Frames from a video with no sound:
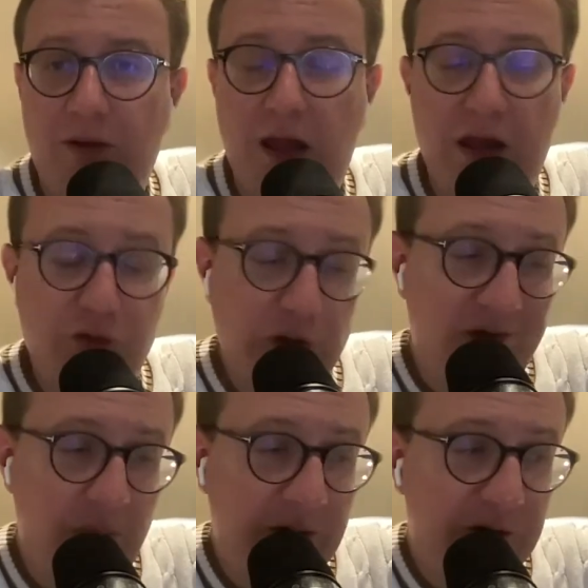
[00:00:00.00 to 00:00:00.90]
And if you
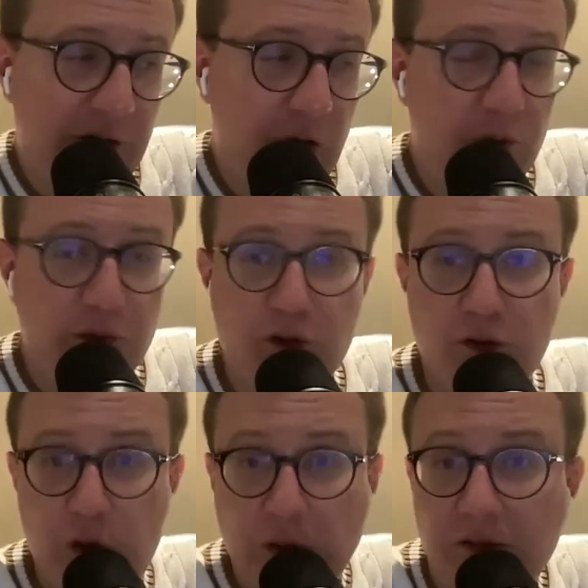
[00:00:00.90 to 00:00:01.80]
live in Mexico,
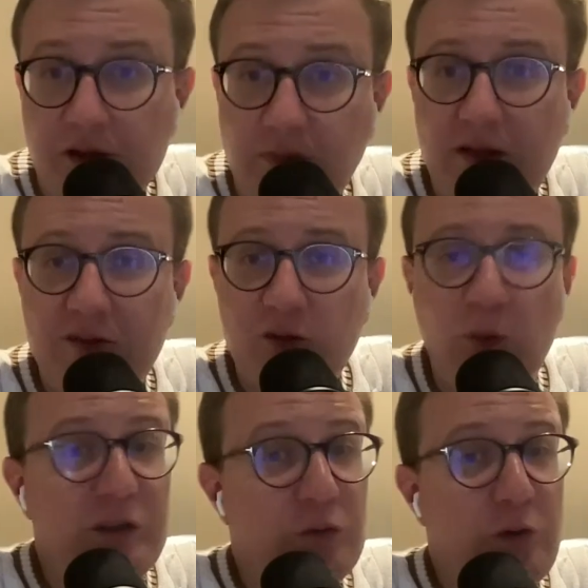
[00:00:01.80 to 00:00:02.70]
you'll live in the places
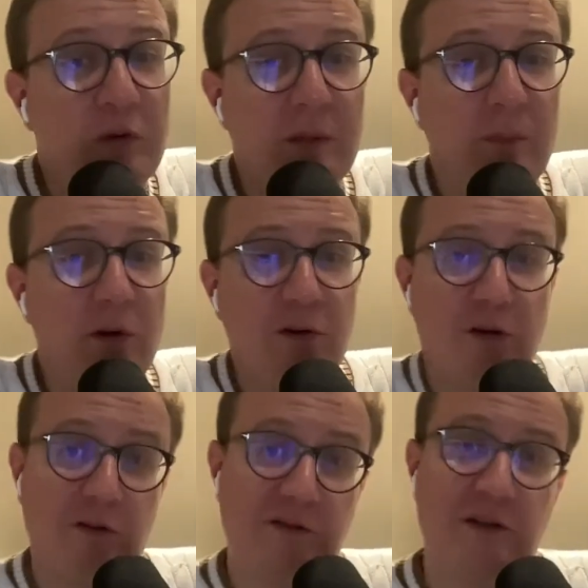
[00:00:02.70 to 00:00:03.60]
where you don't get murdered
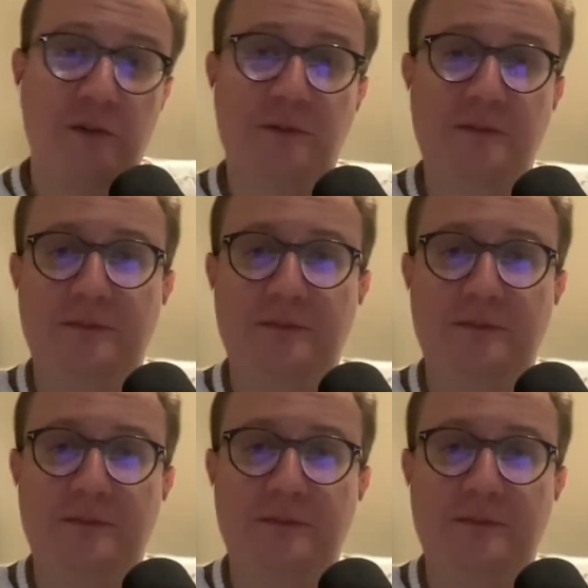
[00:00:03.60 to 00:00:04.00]
also.